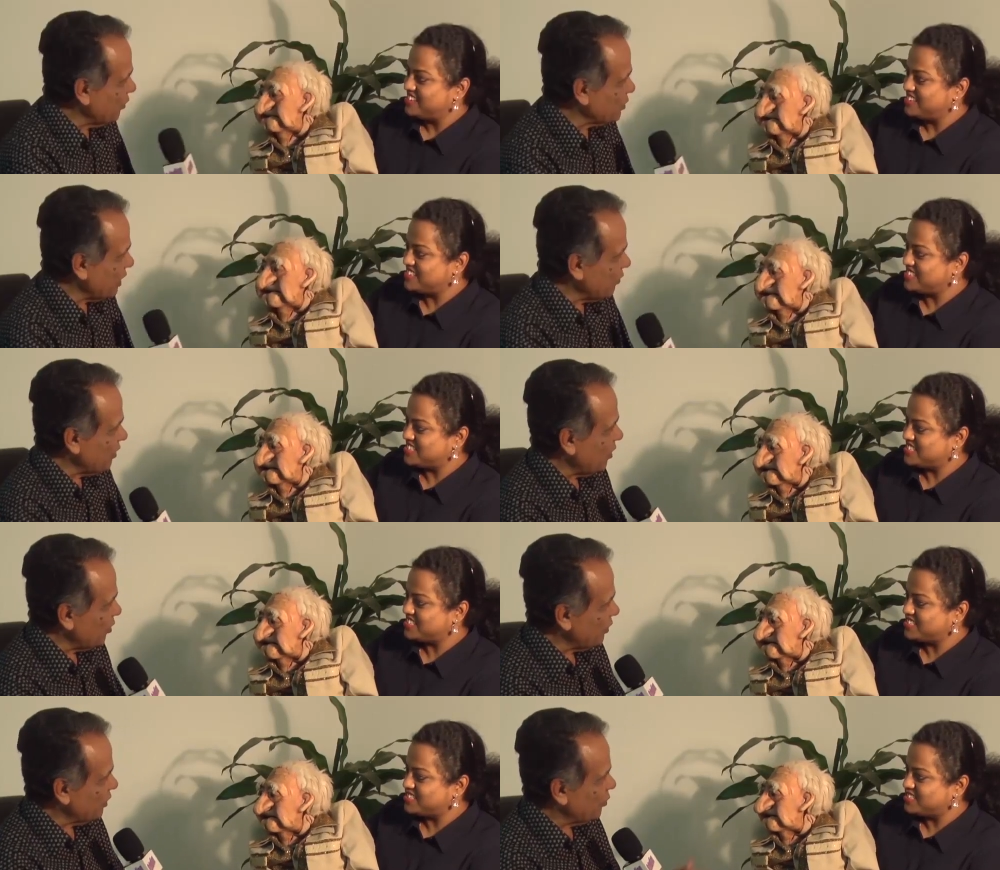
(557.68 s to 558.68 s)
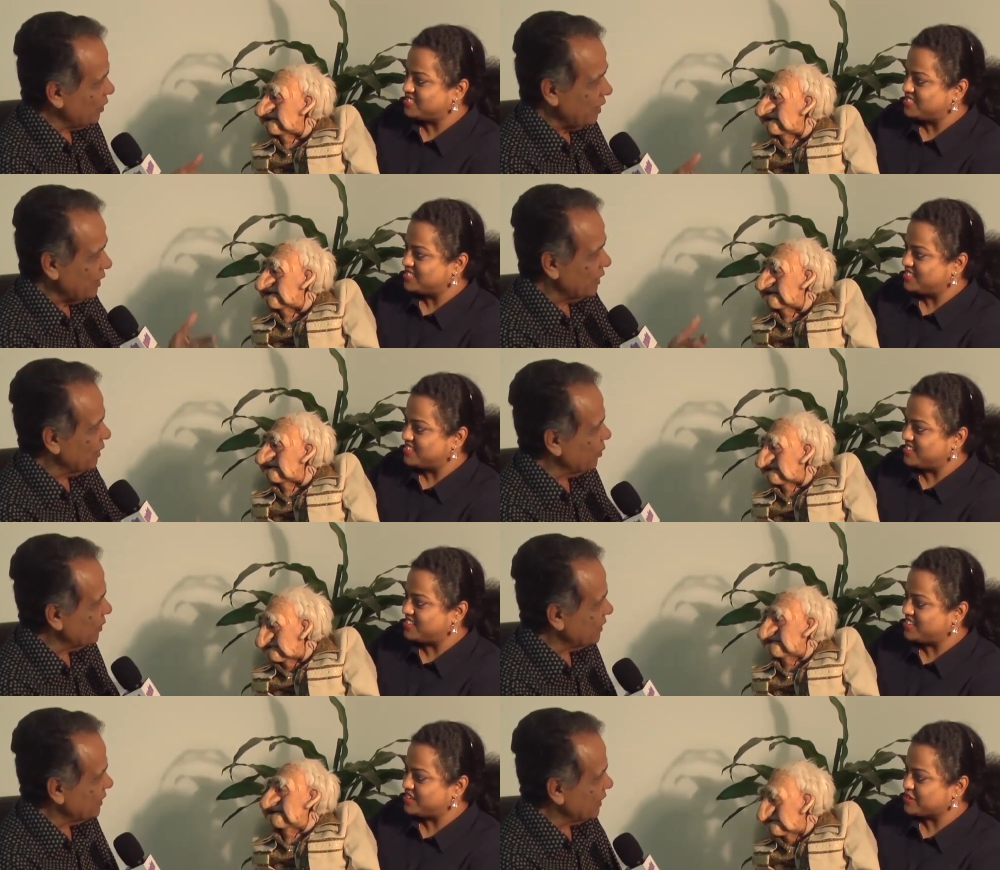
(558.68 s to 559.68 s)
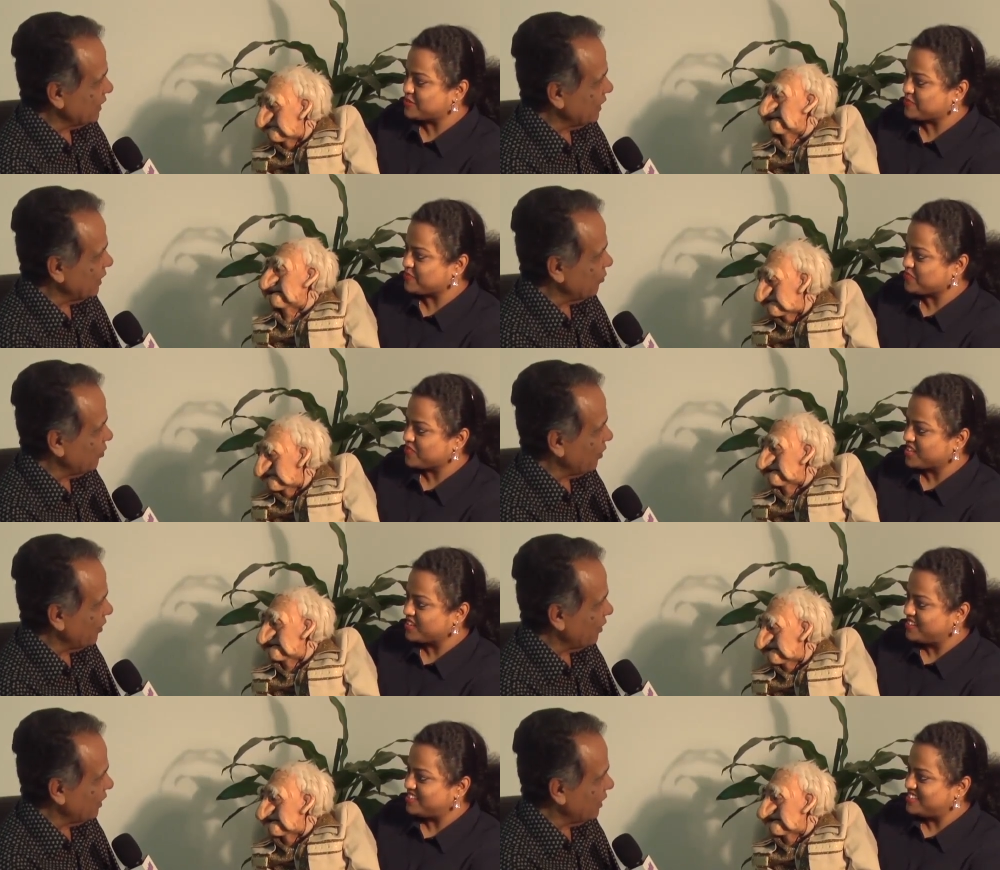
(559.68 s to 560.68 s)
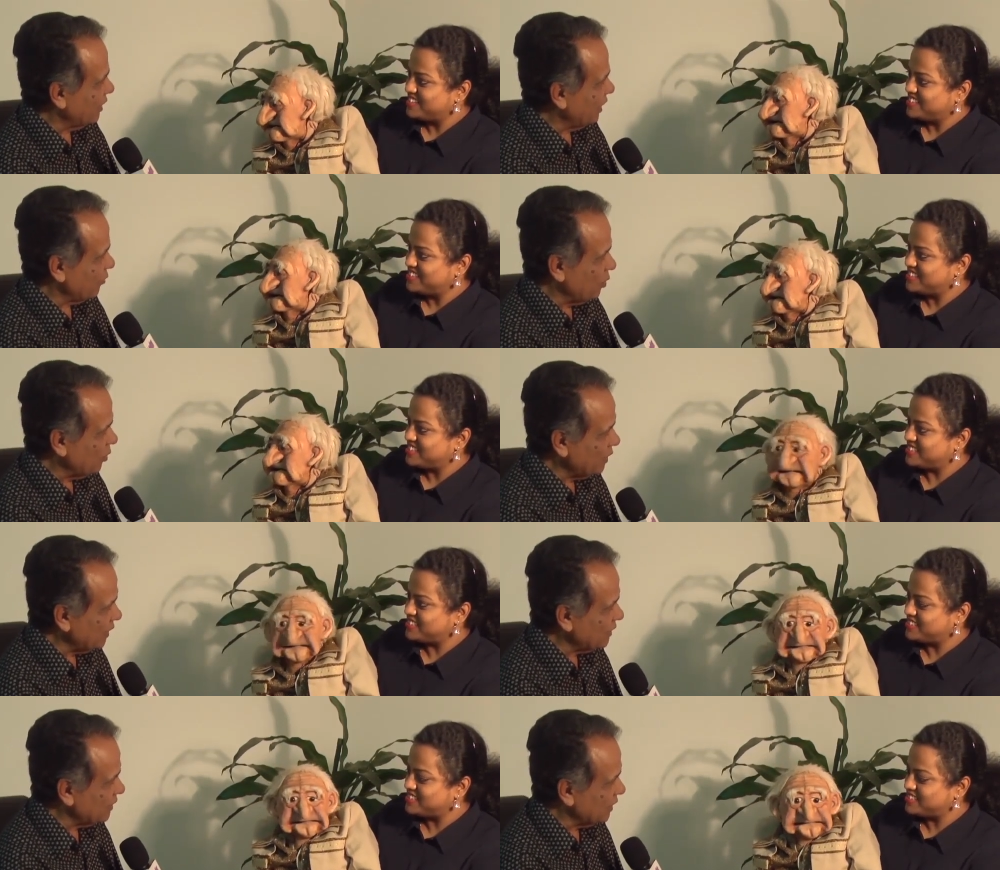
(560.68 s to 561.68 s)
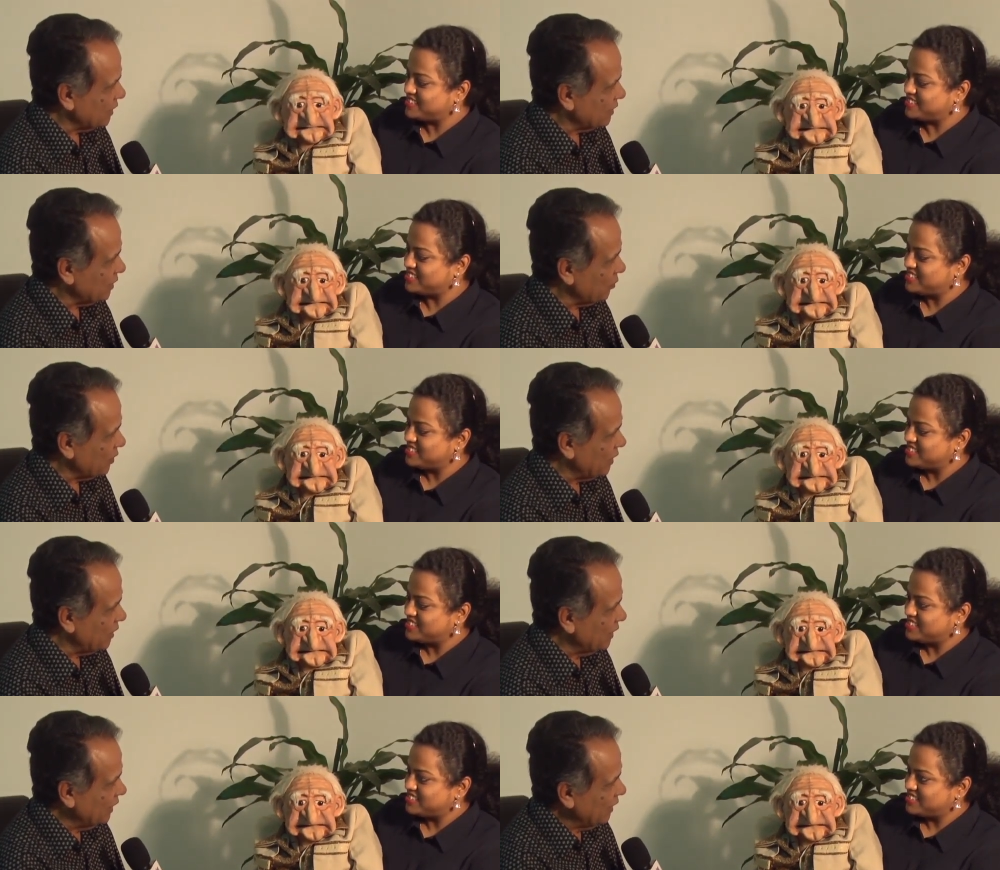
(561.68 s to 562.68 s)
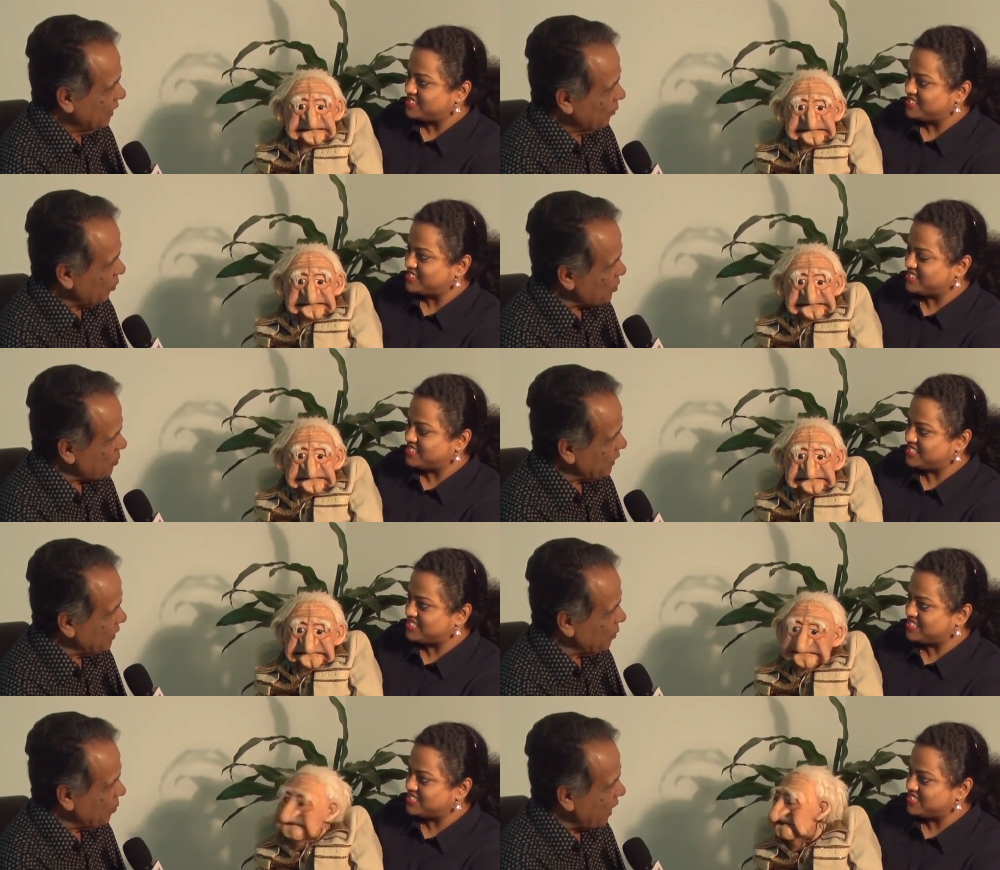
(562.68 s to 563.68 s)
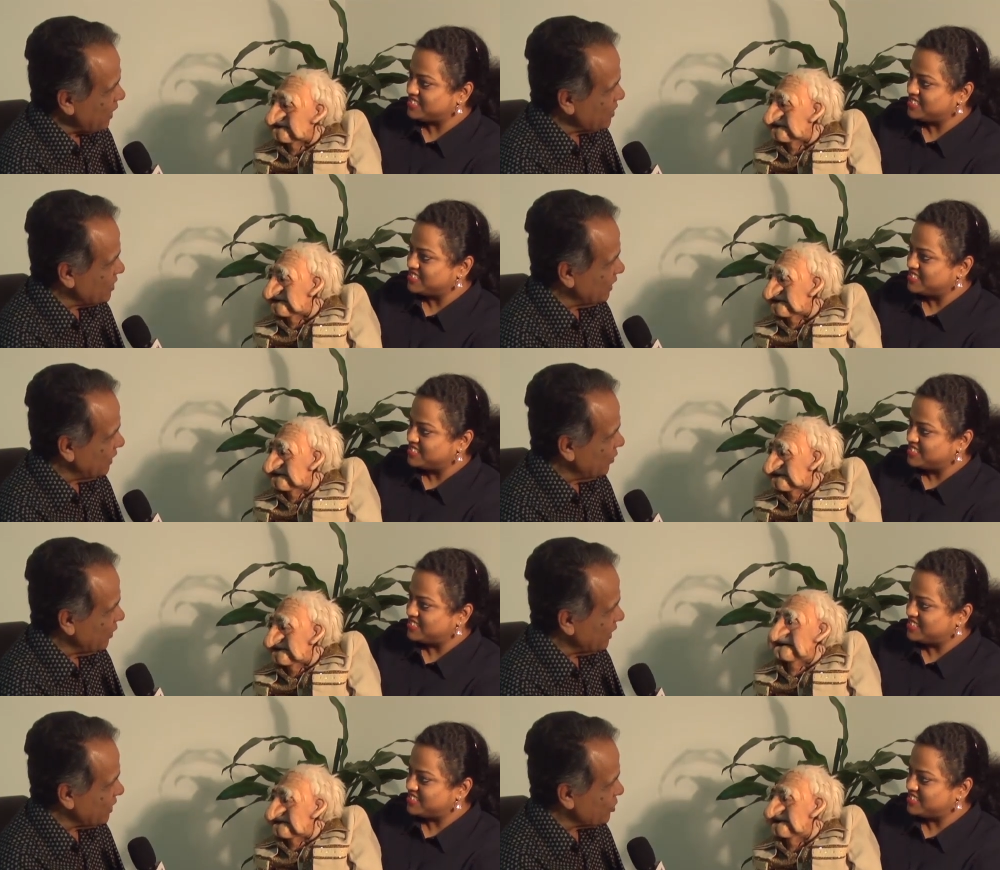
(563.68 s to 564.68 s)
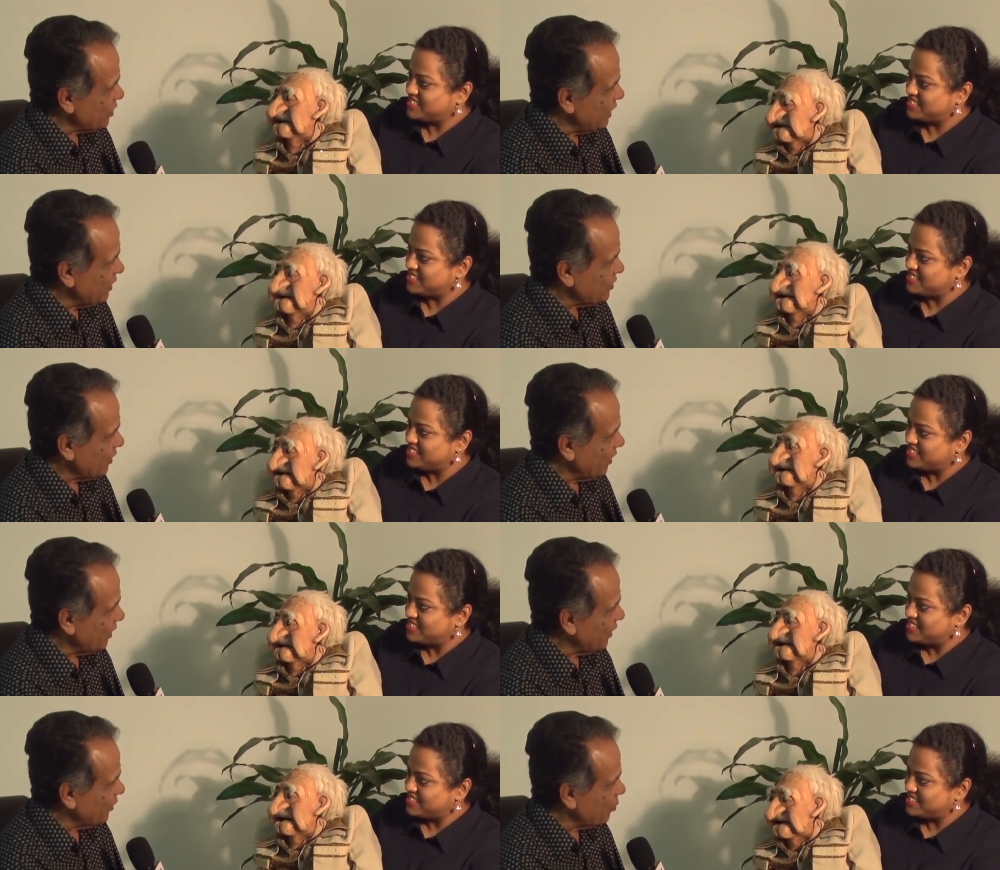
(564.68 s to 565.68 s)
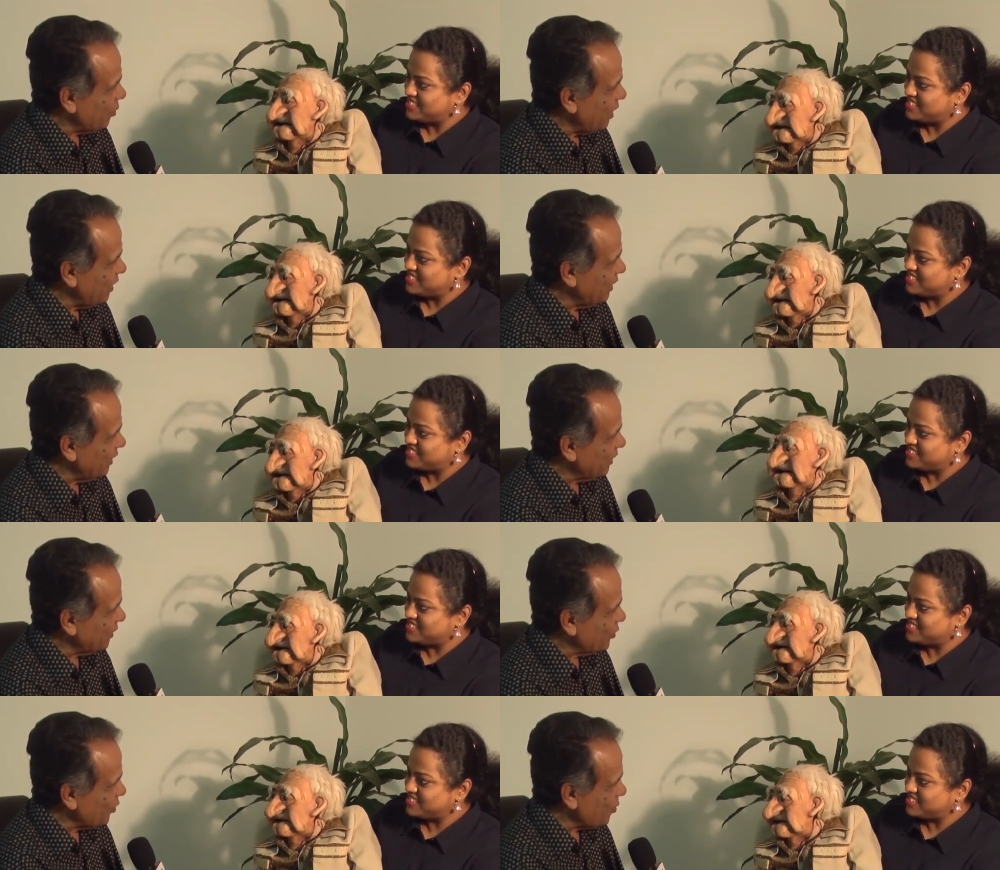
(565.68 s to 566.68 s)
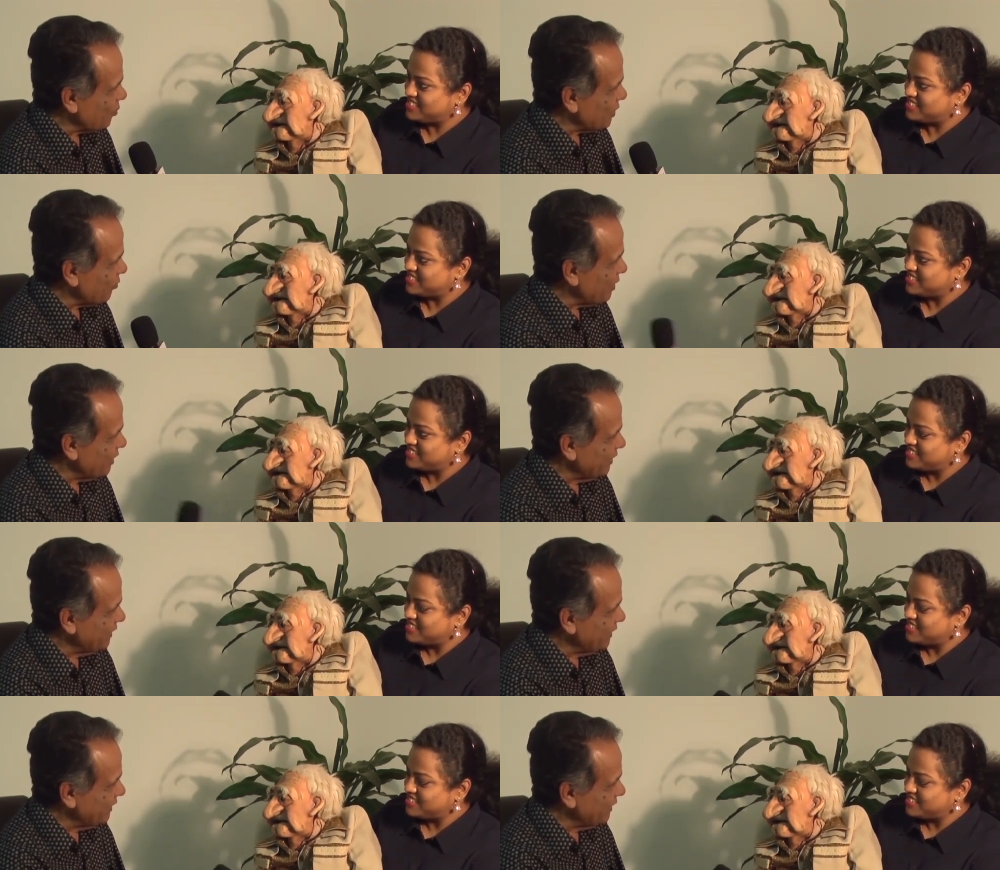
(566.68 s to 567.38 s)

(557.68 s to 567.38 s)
Speaker 1: you have traveled all over the world and looked uh, for. have you looked at some of the prospective brides in United States or uh, Dubai or Europe somewhere?